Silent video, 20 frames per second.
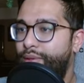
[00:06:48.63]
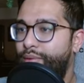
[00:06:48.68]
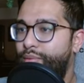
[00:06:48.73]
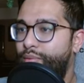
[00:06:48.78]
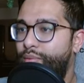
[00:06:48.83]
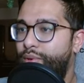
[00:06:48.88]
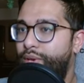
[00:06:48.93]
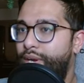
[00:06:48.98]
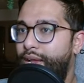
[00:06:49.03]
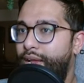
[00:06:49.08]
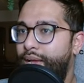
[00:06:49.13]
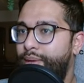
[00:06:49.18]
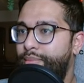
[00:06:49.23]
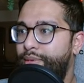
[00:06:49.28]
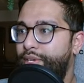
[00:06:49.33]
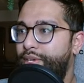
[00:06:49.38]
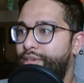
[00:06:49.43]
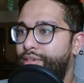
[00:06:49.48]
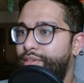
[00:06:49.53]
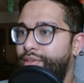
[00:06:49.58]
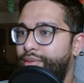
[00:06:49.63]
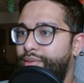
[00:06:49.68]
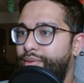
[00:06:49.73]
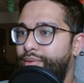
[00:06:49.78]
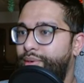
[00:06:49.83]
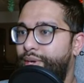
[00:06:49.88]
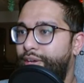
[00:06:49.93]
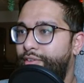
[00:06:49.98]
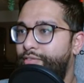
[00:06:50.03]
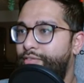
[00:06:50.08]
What I am gonna do,
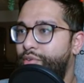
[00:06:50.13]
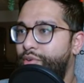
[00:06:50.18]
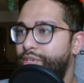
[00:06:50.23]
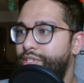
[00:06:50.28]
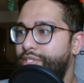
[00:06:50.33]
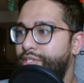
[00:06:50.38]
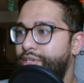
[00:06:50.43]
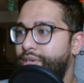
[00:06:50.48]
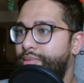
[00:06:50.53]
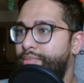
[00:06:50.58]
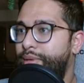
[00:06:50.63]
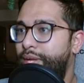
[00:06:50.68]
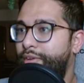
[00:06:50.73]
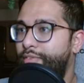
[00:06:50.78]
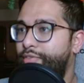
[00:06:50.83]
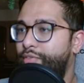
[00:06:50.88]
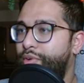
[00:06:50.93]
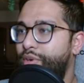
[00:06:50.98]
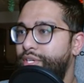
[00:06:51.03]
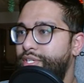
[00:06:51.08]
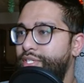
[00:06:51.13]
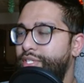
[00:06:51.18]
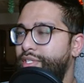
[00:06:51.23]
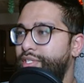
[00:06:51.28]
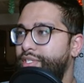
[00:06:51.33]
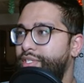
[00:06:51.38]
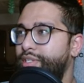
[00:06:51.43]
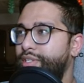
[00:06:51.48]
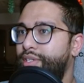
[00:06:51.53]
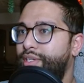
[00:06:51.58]
I'll force some, I'll
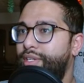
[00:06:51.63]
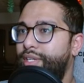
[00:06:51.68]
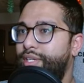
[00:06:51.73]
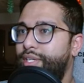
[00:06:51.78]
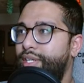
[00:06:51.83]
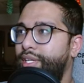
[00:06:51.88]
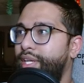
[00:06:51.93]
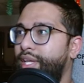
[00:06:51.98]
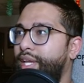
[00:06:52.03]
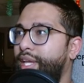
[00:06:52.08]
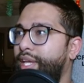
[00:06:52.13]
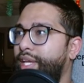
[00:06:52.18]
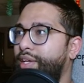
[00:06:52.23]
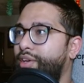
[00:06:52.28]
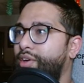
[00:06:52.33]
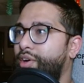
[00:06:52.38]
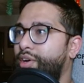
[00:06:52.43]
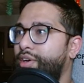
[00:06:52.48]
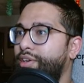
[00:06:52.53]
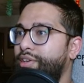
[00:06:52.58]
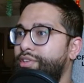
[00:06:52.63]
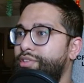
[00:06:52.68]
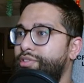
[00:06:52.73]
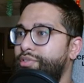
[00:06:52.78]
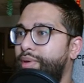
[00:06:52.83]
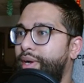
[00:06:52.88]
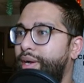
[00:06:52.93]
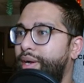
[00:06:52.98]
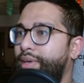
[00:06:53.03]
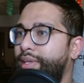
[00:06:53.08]
force a card or
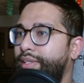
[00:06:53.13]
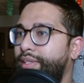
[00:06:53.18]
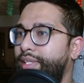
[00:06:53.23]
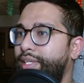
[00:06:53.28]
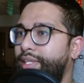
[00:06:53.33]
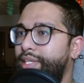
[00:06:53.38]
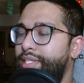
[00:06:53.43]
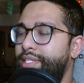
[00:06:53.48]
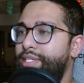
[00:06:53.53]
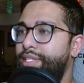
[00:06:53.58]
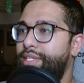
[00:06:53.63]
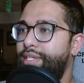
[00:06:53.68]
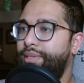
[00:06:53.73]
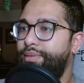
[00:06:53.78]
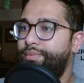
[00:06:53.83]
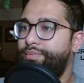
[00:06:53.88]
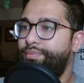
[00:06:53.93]
two out at least.